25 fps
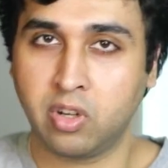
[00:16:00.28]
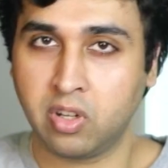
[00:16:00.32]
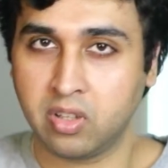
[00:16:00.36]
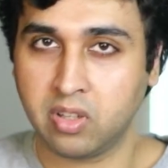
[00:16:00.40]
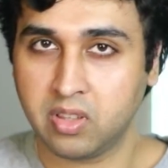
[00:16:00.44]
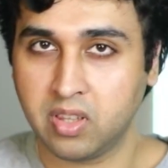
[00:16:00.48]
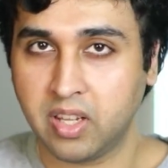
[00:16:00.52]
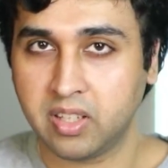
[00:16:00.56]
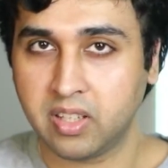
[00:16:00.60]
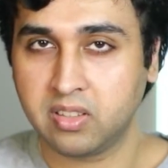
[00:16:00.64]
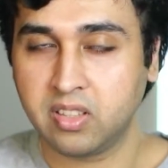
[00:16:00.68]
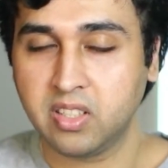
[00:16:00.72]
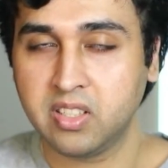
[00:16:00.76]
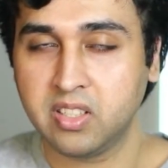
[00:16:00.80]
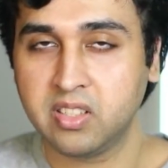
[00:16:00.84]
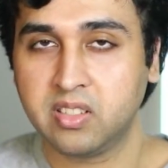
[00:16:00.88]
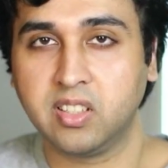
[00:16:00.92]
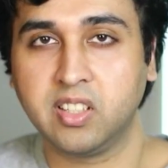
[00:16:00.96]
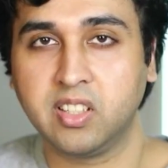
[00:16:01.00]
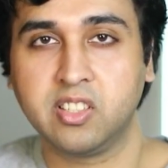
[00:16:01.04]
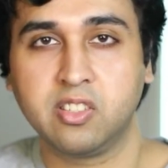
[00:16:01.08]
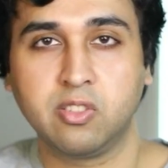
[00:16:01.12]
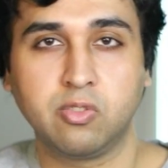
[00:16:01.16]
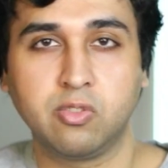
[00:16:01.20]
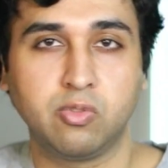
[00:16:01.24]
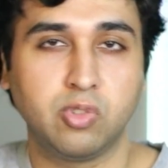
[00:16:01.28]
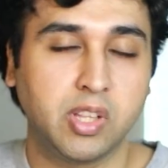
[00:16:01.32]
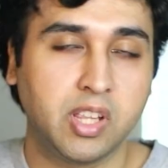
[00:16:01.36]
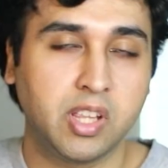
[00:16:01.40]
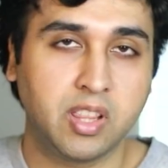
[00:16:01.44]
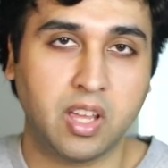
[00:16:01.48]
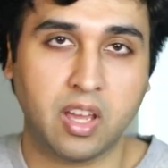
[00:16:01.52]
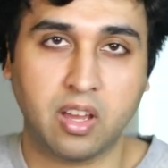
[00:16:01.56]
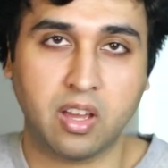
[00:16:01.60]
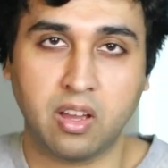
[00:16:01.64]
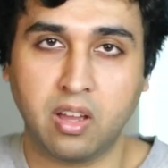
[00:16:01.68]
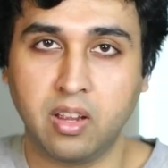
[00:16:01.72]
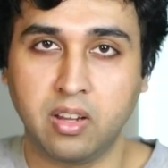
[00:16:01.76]
like this isn't really
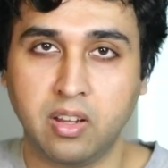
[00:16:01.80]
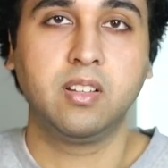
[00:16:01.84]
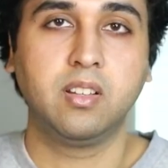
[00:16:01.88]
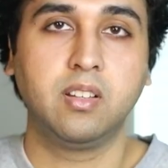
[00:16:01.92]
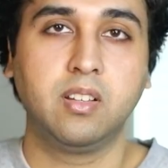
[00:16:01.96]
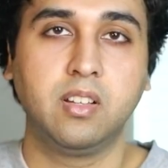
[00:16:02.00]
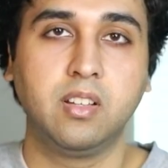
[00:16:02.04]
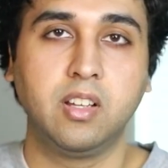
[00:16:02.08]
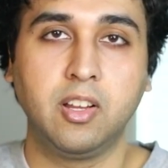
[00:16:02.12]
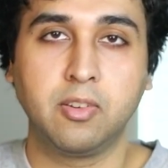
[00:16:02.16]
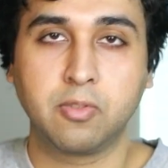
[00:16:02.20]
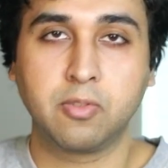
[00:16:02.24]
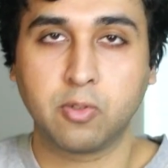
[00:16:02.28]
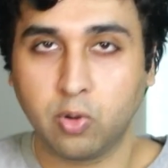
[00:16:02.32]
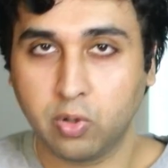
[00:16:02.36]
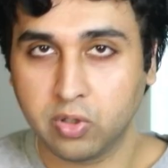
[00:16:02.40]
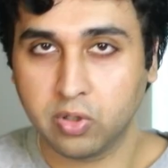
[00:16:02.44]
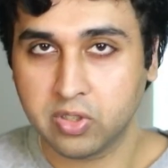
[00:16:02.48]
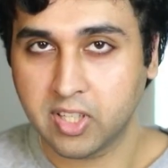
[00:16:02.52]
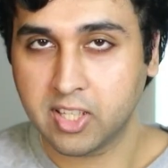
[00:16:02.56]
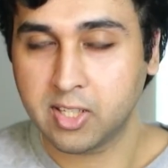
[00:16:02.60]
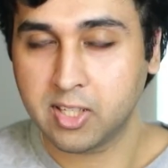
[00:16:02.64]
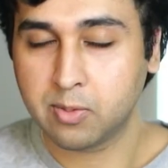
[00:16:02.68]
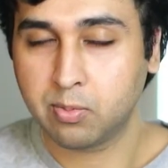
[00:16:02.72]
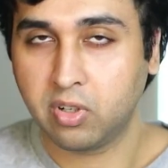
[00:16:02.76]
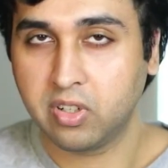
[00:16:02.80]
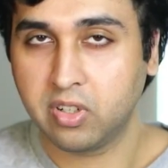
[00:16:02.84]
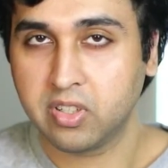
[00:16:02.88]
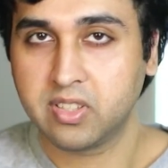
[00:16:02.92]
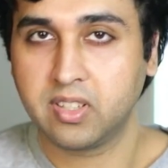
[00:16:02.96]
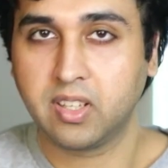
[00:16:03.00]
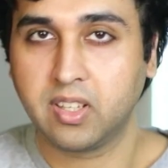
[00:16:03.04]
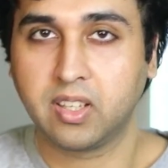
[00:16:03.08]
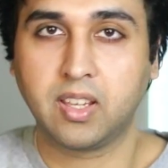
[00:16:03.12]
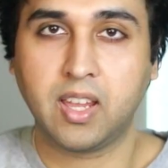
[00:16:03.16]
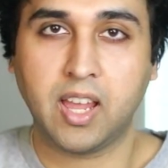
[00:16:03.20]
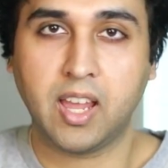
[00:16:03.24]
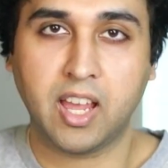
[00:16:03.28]
that high. Of course there's products
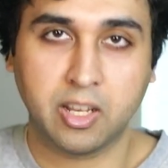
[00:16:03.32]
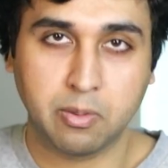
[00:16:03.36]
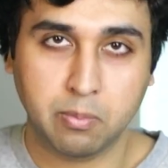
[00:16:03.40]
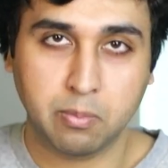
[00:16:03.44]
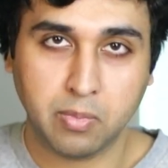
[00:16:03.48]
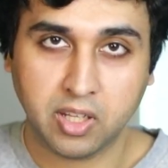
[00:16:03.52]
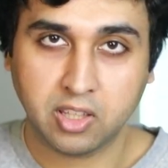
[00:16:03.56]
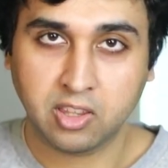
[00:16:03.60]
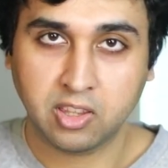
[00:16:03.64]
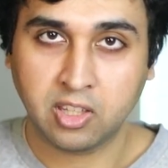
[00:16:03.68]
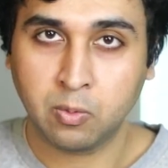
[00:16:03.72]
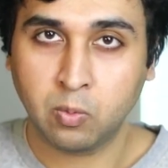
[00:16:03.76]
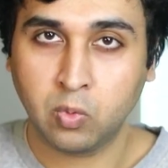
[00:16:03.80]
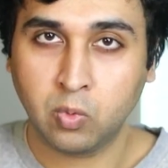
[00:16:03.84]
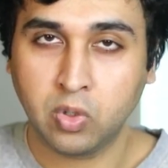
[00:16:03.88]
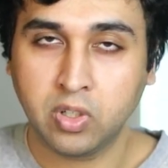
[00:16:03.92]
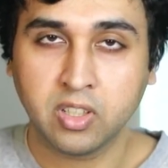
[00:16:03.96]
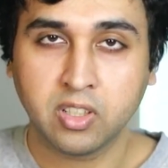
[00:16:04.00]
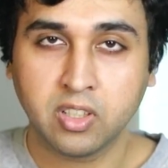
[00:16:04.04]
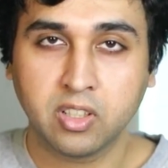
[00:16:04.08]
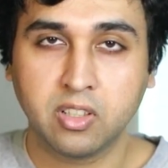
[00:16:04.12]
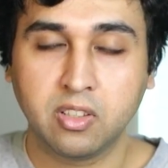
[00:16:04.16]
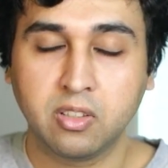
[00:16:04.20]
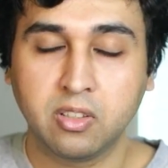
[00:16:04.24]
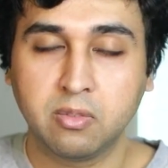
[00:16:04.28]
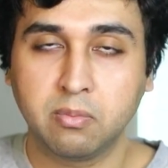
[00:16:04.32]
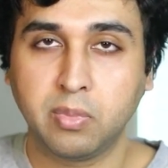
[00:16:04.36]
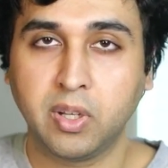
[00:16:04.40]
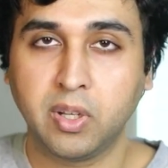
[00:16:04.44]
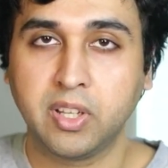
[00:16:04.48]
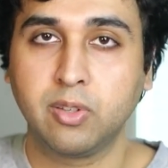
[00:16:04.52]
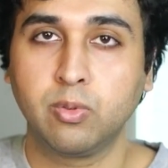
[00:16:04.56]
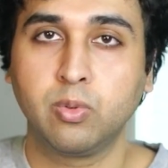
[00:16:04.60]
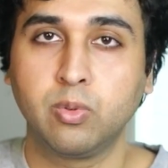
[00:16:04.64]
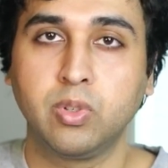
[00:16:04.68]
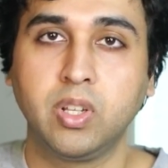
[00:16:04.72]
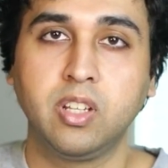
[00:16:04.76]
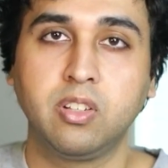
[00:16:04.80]
that can make them work, but you
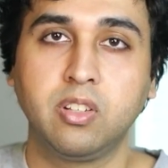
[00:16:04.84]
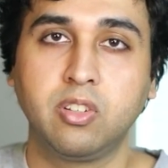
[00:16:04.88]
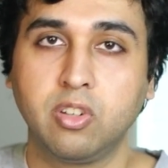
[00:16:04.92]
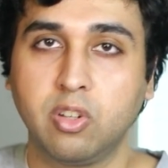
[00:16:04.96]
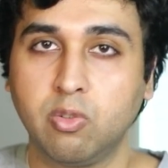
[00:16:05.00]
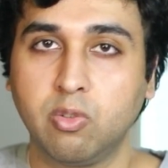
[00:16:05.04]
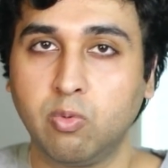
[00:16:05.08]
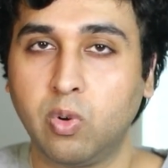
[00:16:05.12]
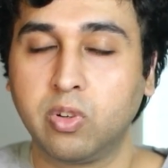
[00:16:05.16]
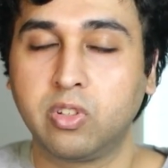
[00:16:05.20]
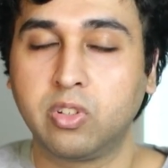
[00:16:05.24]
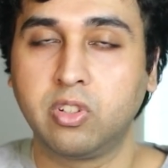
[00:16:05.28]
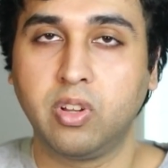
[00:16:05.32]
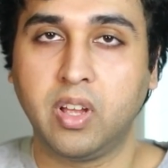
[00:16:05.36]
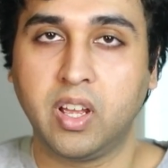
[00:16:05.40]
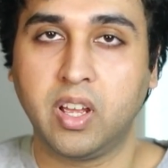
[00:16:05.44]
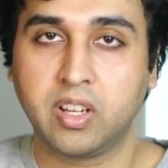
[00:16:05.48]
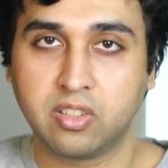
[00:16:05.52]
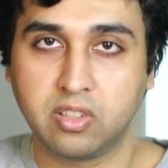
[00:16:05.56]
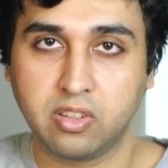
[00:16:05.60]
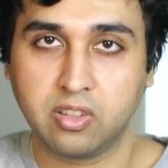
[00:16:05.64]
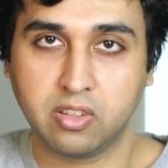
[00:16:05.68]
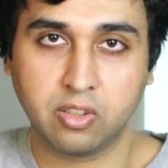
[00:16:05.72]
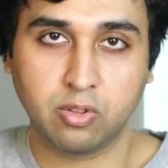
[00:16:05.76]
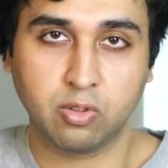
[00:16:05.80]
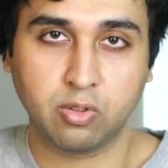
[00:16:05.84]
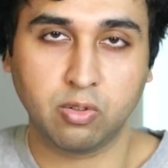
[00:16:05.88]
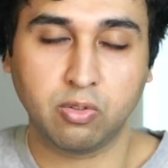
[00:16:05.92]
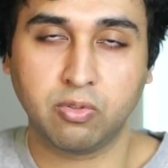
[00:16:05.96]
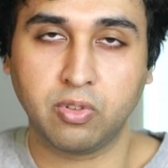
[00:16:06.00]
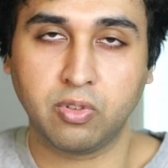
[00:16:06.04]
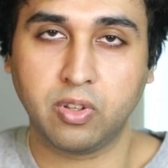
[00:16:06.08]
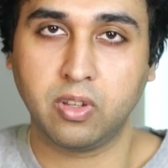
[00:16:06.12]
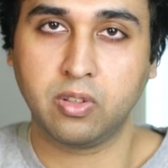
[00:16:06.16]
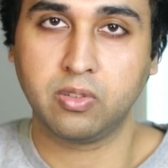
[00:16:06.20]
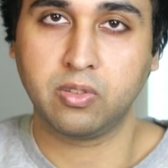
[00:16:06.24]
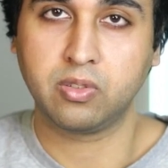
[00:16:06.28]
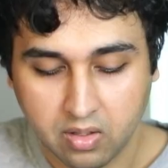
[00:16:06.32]
will need to know what to actually do
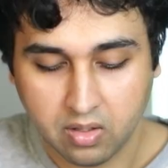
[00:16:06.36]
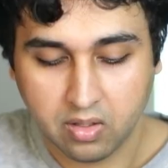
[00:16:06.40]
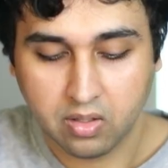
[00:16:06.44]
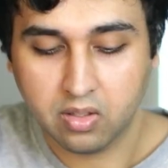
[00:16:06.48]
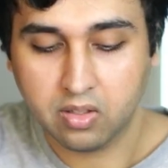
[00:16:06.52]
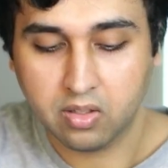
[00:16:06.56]
for those.